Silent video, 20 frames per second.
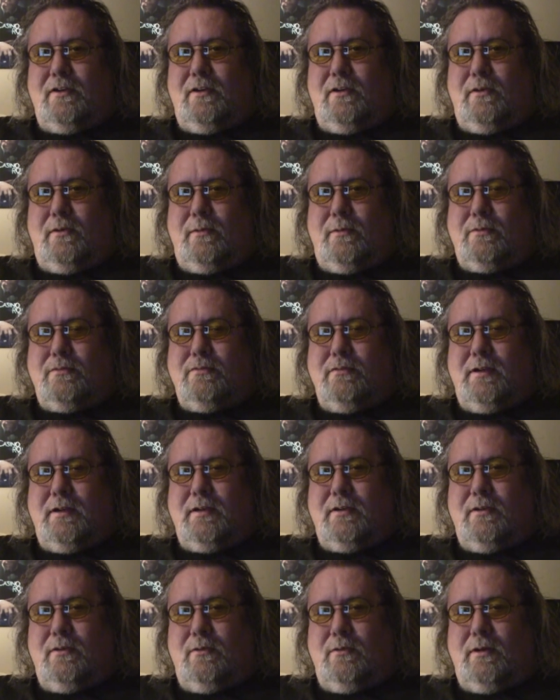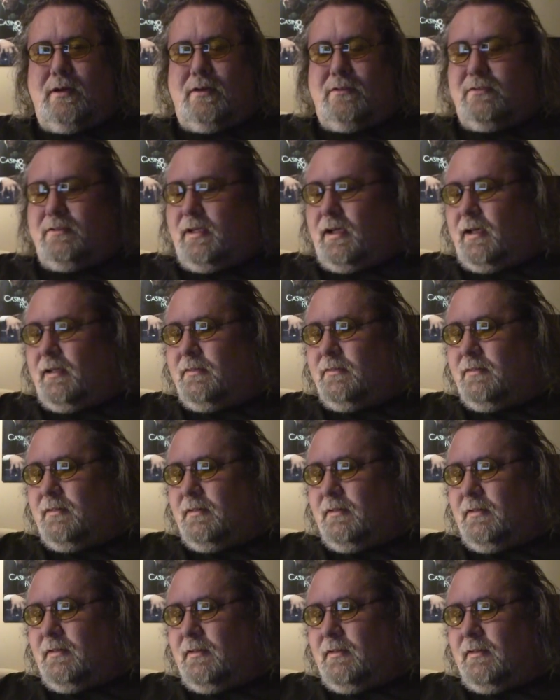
cool. It's really cool in those days,